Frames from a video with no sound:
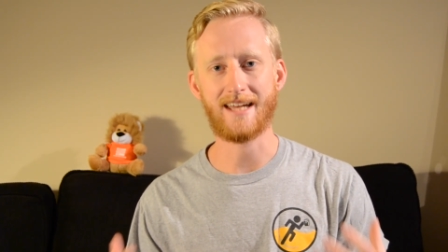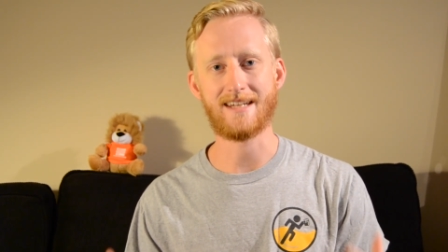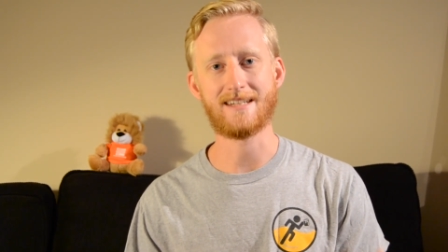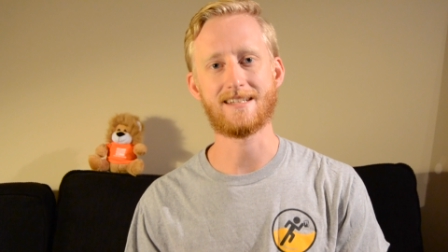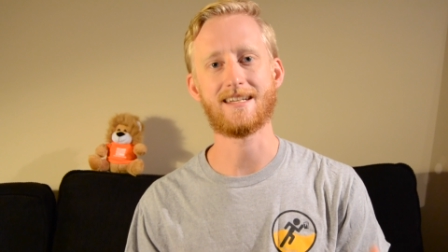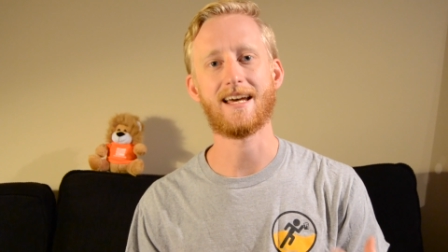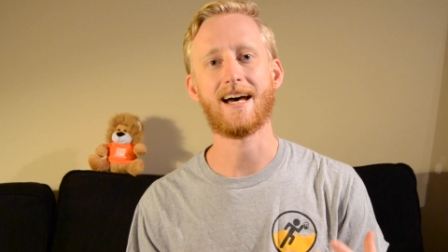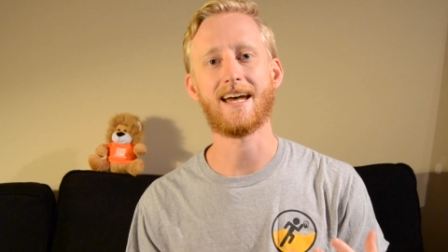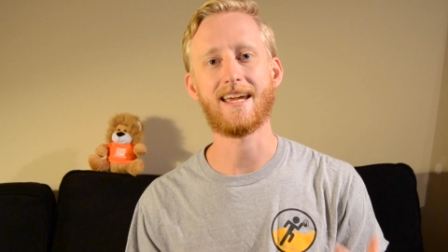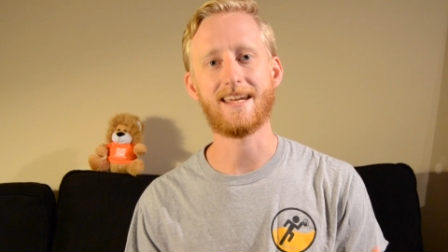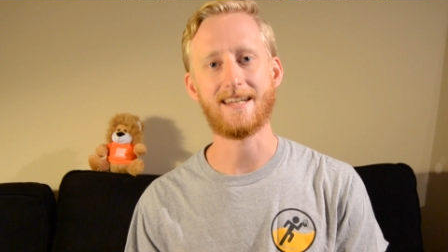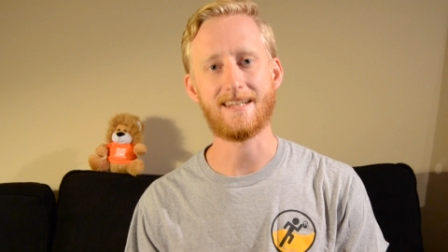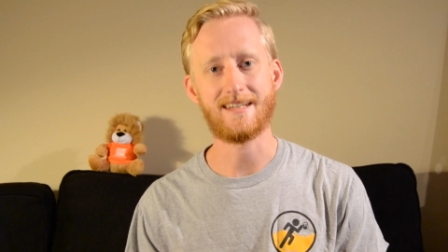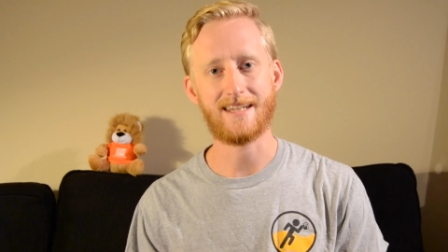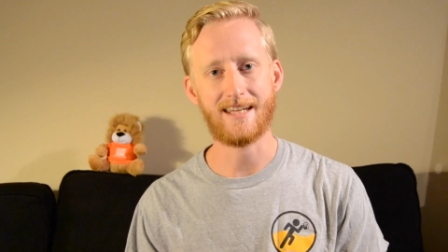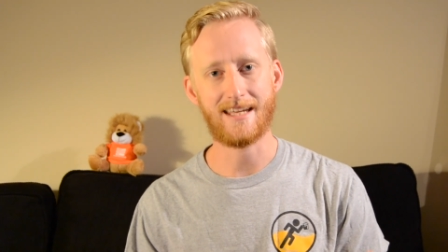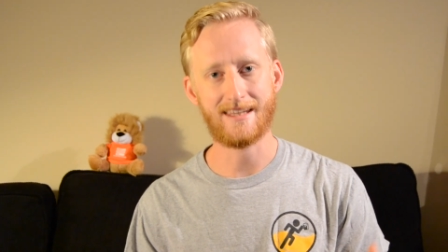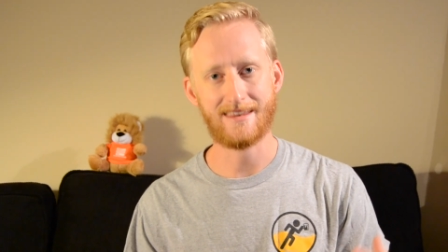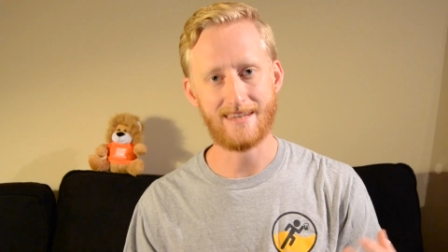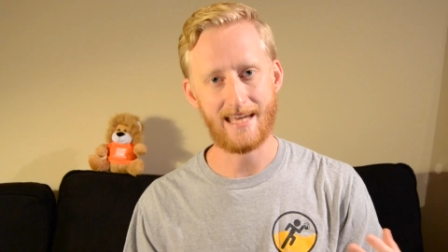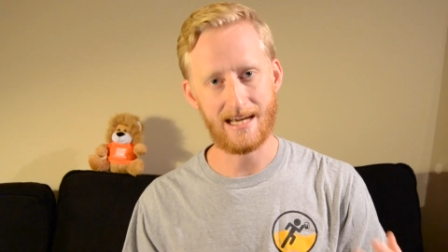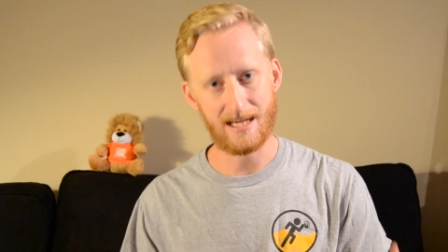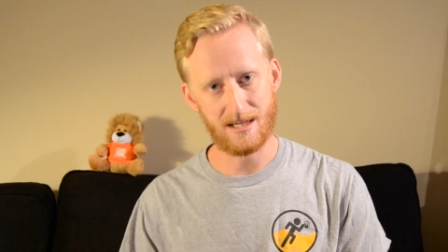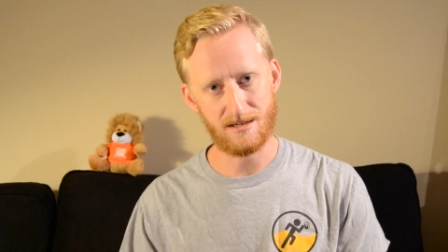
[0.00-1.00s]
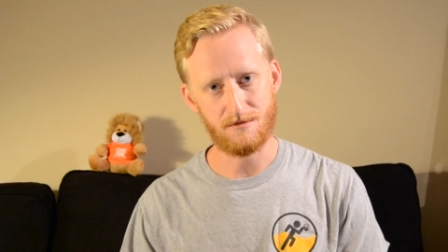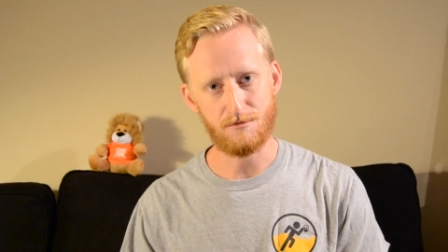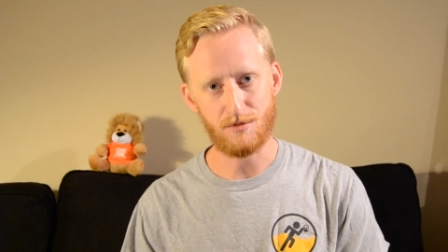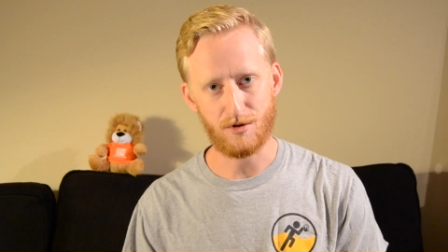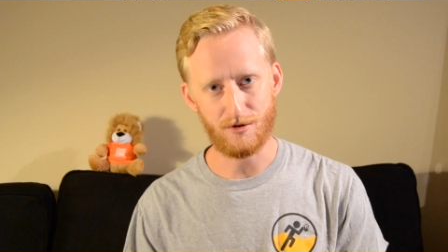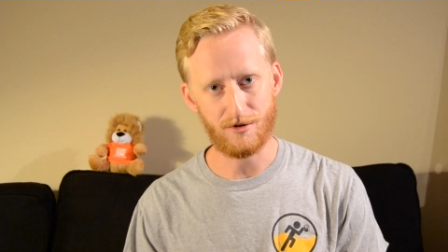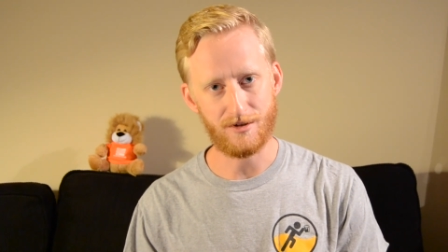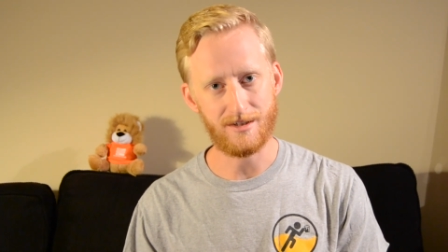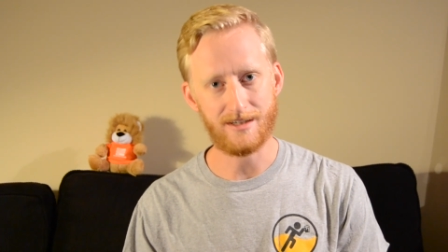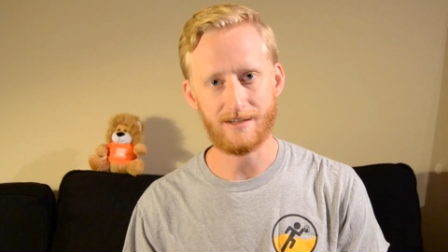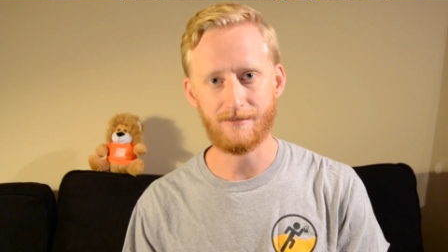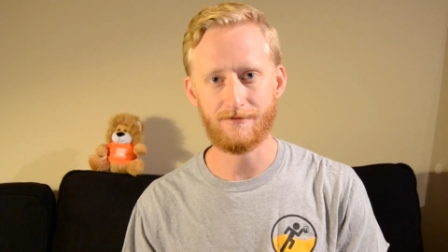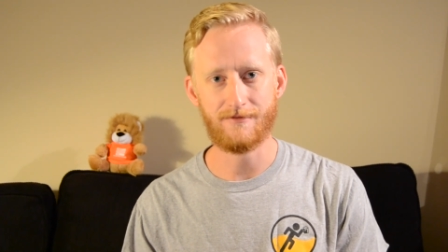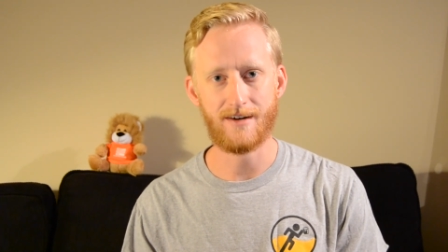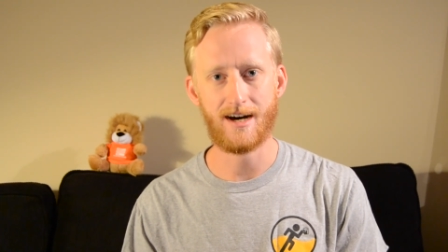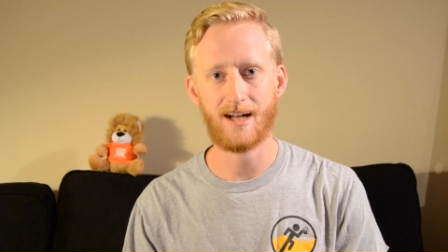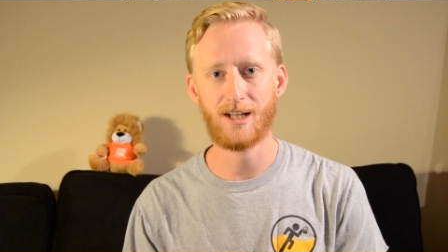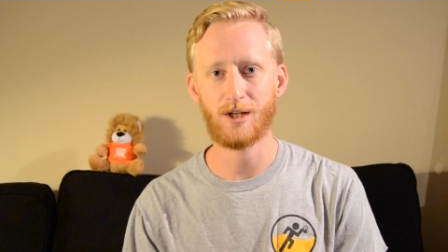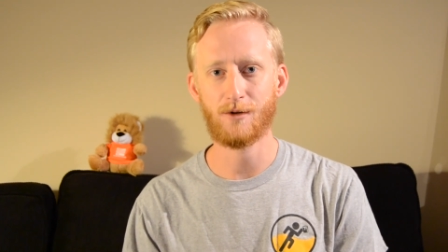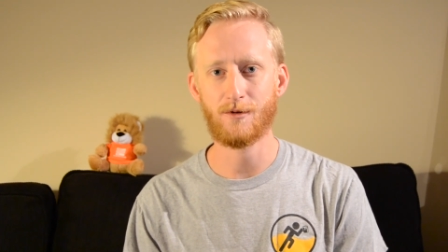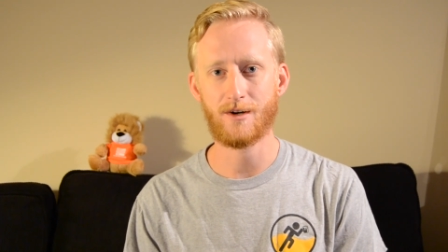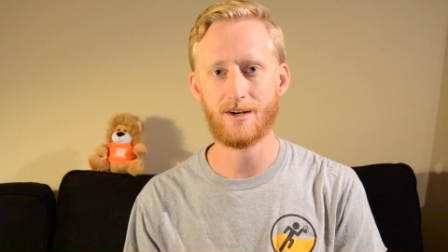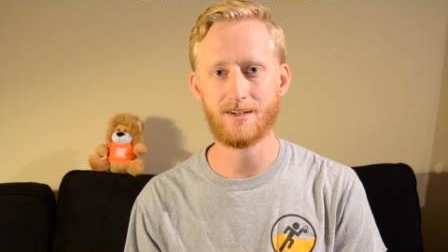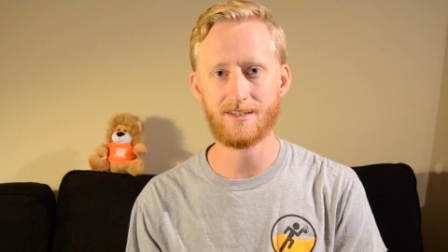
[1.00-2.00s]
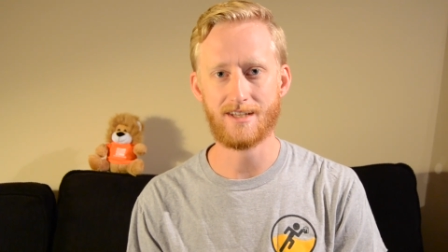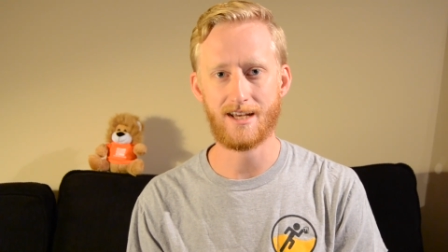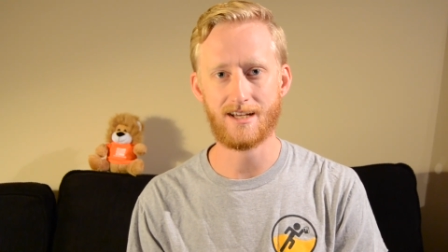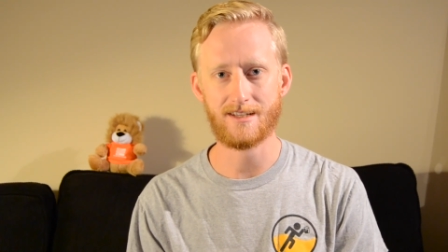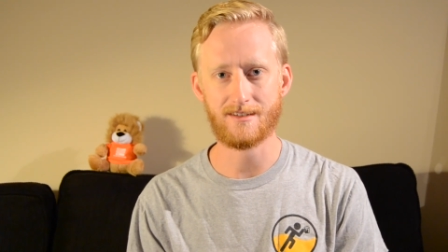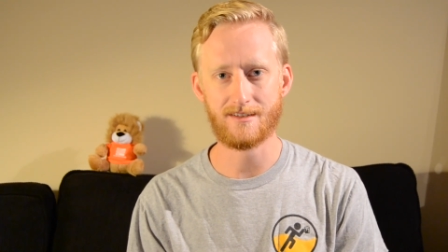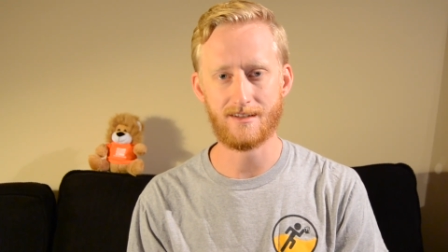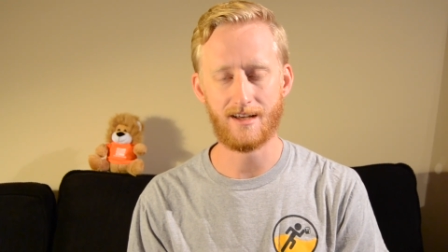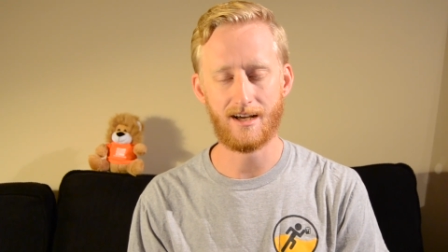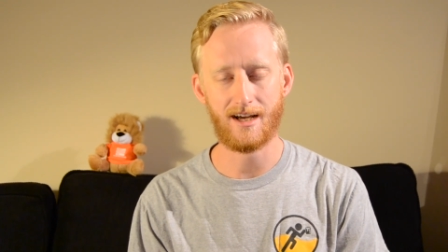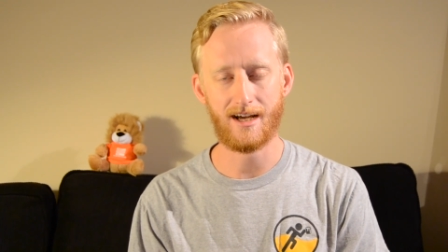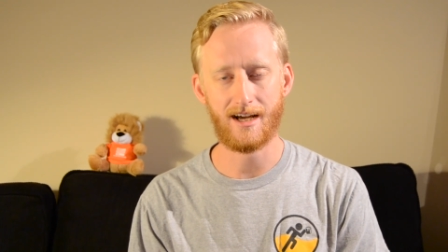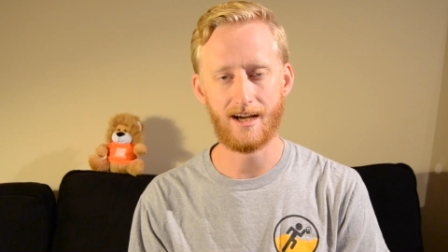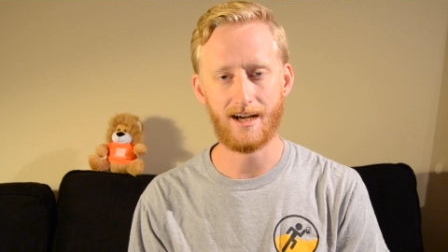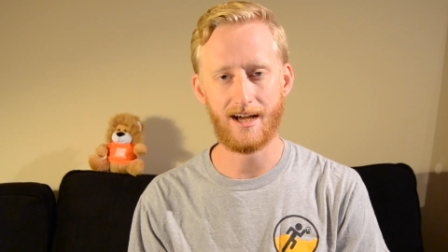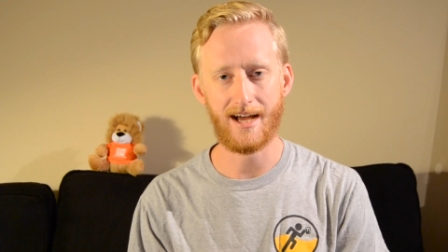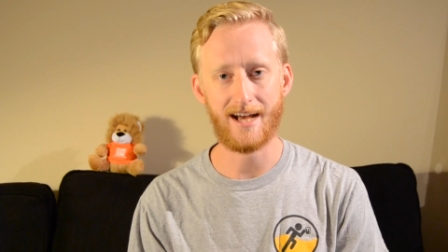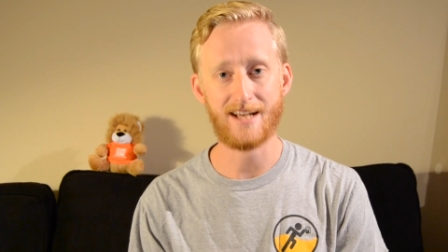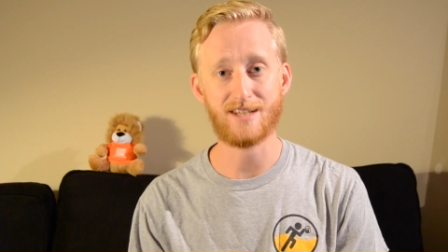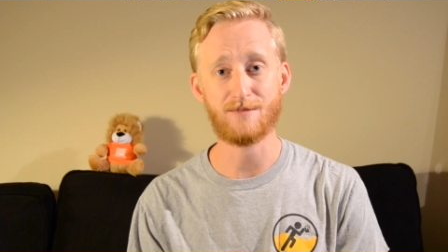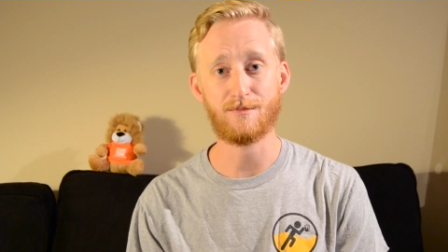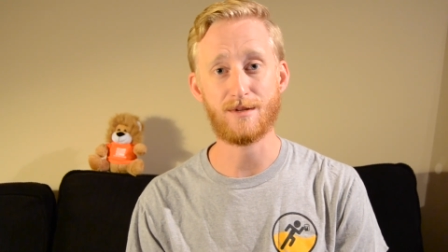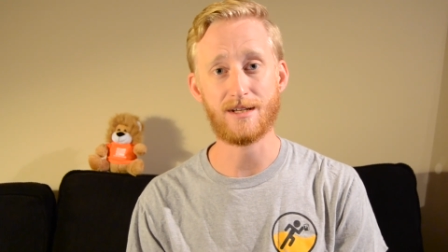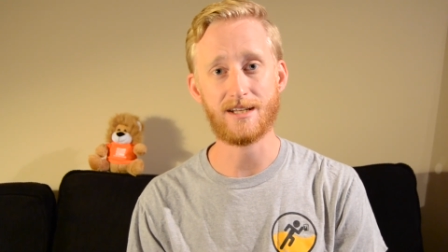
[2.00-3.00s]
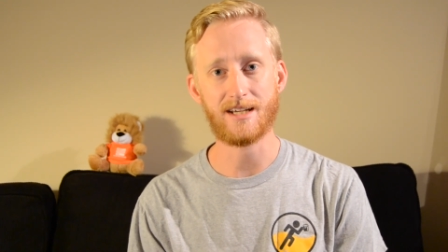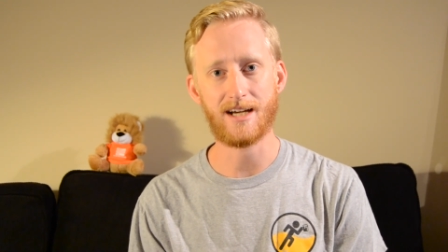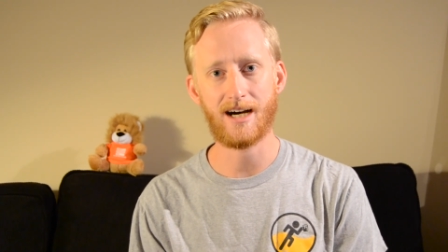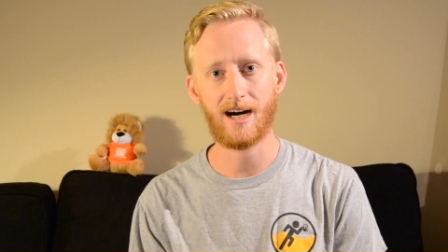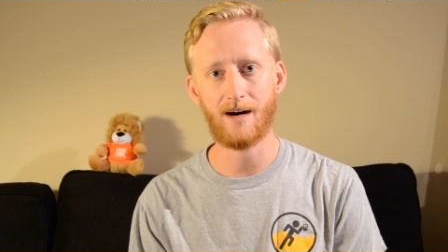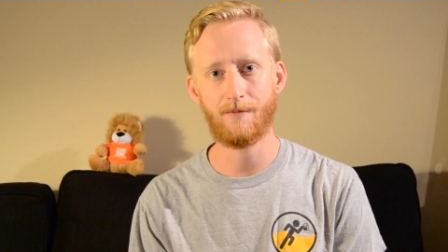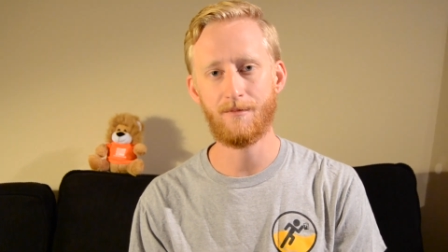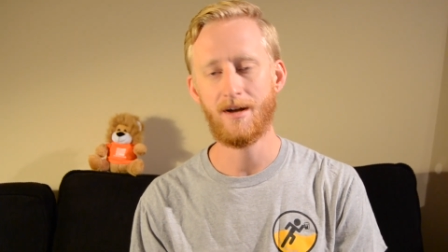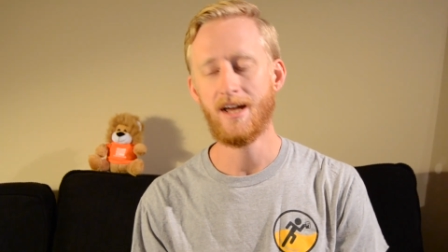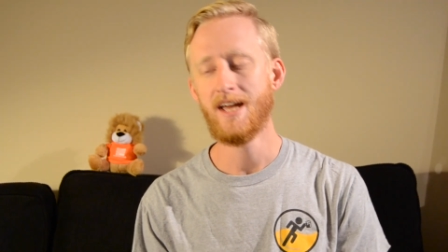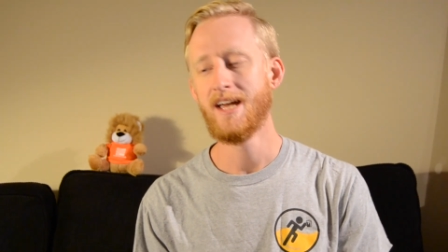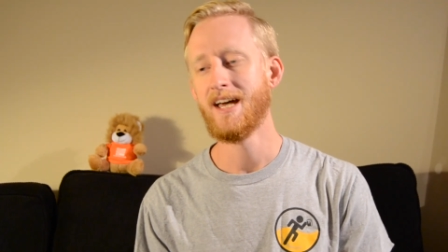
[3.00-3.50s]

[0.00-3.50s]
and tight knit that community of followers has, uh, has become.